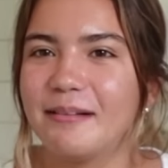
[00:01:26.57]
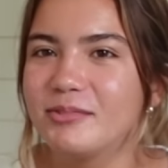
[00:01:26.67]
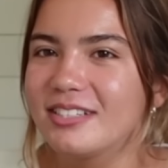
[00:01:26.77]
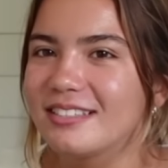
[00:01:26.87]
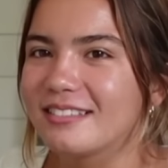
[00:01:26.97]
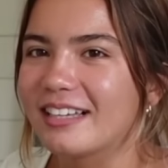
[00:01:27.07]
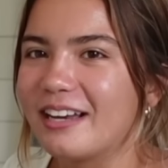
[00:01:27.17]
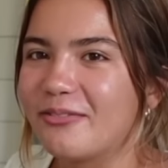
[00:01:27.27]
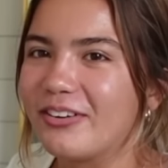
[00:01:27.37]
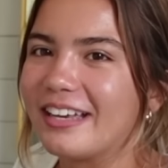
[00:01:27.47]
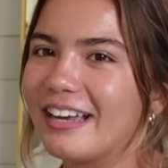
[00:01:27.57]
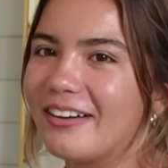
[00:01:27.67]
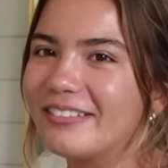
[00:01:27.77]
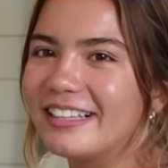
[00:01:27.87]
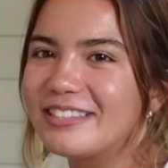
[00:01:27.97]
I'm just kind of freaking
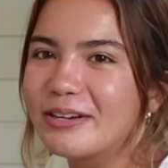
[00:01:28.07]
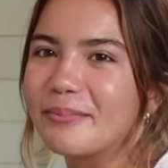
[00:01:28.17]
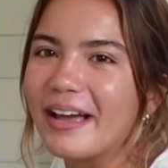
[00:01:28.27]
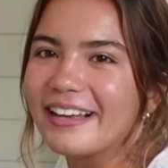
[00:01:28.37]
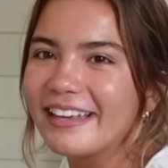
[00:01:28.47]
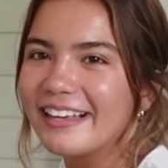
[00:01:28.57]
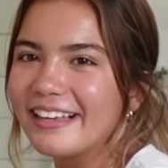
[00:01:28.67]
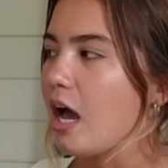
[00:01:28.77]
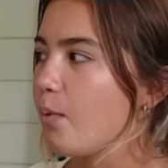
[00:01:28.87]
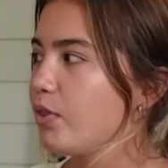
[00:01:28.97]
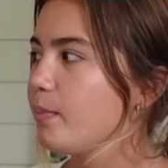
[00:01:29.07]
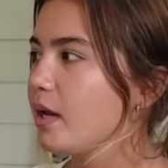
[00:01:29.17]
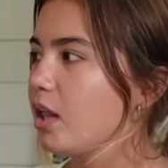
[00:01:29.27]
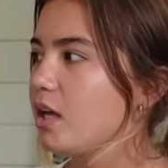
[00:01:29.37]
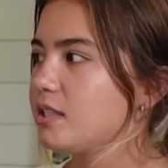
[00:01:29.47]
out. Let's start packing. I went through my
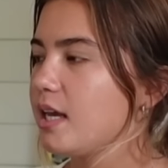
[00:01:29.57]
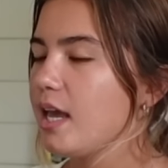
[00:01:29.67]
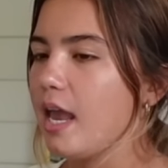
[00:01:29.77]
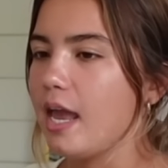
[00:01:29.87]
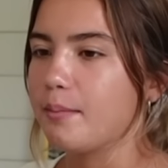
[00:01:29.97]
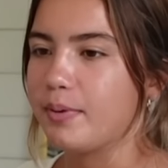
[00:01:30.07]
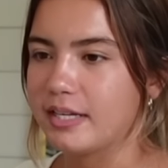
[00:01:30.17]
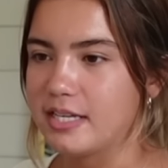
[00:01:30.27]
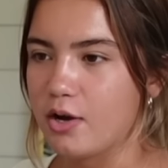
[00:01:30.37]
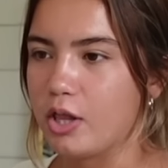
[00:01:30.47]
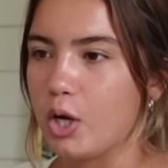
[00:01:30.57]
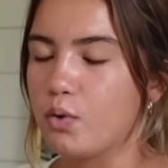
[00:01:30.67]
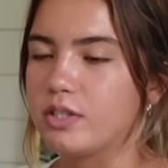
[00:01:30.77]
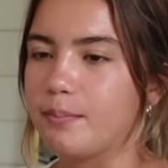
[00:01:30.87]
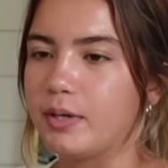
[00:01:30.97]
closet and picked out
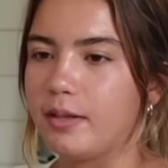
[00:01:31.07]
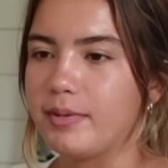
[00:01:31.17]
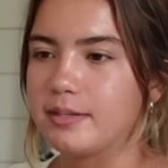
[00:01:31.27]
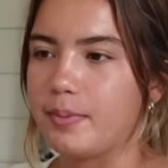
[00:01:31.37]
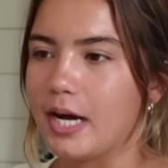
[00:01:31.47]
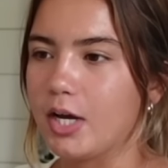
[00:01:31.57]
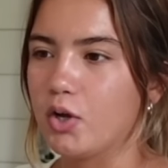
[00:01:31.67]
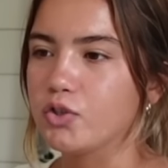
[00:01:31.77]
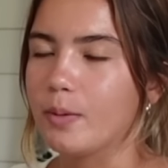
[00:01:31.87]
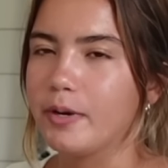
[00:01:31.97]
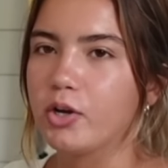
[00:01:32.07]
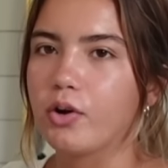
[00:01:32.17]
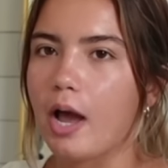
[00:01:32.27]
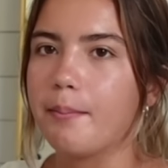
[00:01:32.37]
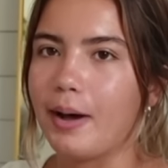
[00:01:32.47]
clothes and put them into piles. So I'm gonna
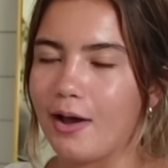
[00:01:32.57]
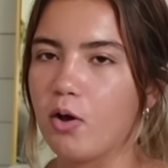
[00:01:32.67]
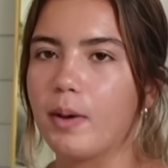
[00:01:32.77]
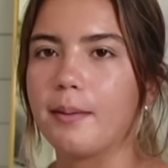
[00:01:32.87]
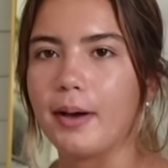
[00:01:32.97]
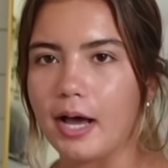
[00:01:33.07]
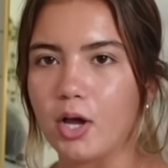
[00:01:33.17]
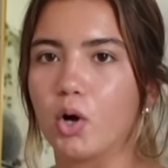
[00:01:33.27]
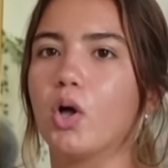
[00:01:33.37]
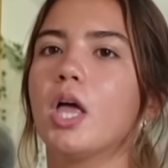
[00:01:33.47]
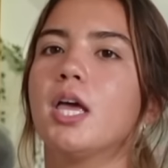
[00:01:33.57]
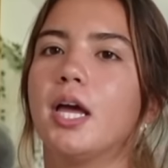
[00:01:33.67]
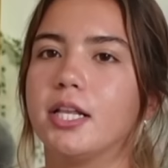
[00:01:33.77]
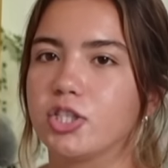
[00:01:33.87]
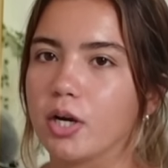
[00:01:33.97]
grab pile by pile
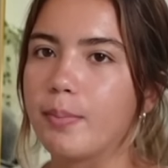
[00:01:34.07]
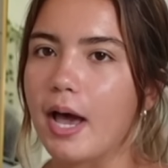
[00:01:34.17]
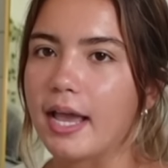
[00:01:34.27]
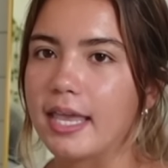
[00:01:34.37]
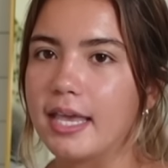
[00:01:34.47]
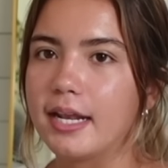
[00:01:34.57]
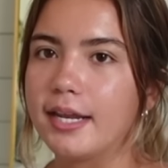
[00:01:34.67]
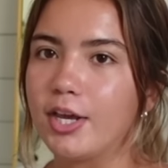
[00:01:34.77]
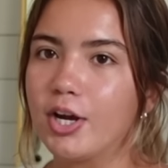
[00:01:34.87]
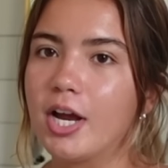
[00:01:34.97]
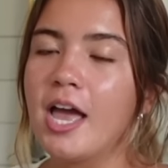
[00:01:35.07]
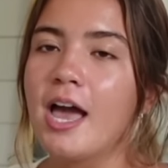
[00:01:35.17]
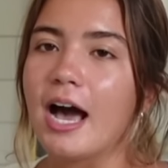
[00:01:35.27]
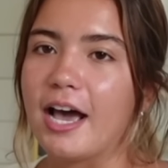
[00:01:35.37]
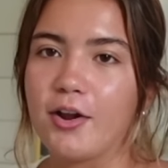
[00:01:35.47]
and start packing it in here.
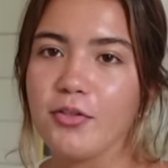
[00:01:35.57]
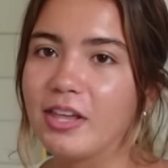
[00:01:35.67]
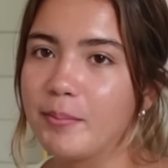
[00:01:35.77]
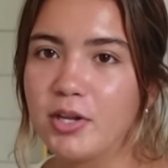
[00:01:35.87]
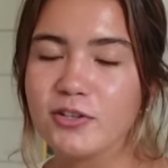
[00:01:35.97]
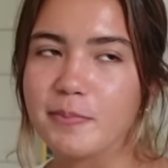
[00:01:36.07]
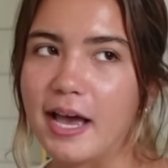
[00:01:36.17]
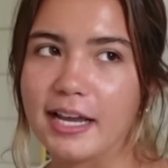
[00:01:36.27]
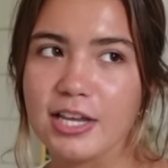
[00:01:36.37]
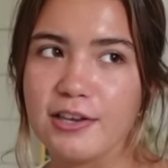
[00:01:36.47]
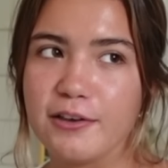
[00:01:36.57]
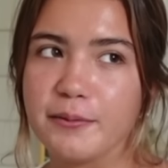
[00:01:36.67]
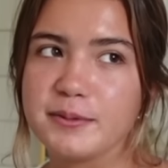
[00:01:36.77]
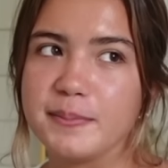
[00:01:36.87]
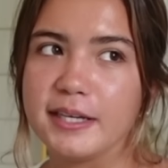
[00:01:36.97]
I don't think I'm gonna use packing
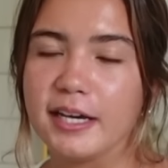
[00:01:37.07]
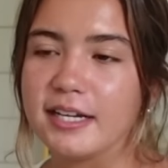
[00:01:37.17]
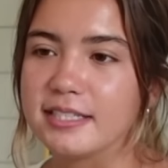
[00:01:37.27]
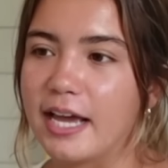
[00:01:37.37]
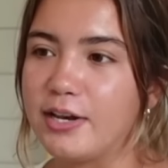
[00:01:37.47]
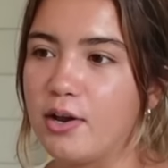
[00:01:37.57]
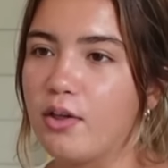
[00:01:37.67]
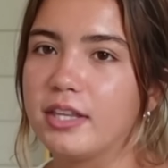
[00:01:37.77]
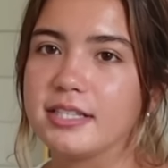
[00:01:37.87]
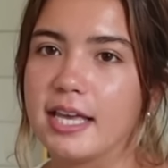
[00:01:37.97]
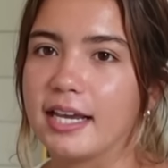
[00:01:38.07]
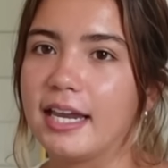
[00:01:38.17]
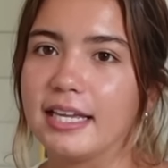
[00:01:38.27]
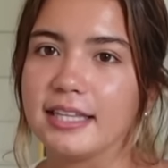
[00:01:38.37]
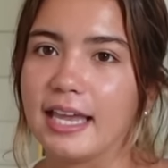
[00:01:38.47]
cubes because I know that the second I
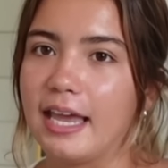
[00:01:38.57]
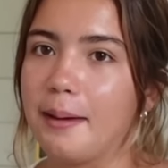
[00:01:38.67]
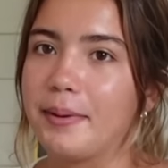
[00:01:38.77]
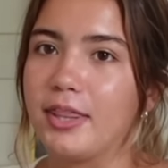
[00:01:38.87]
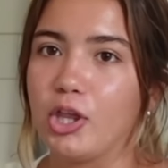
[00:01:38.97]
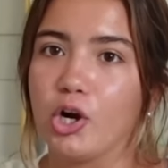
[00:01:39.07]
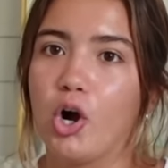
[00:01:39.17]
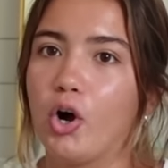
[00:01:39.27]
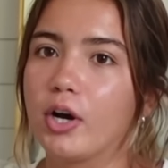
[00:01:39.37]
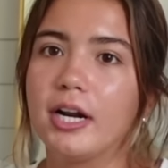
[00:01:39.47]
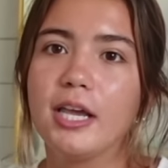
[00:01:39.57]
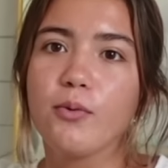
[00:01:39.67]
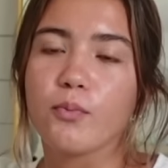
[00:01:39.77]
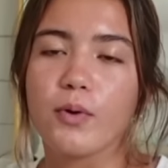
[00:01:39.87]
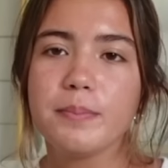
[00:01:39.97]
get to camp, they're all gonna
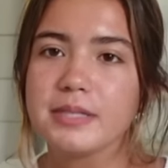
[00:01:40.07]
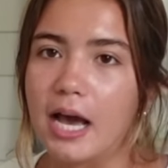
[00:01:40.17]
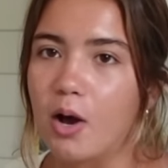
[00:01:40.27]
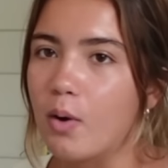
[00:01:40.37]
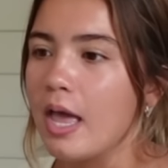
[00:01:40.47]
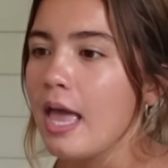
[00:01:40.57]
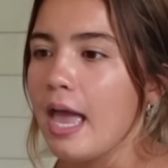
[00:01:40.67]
get ripped out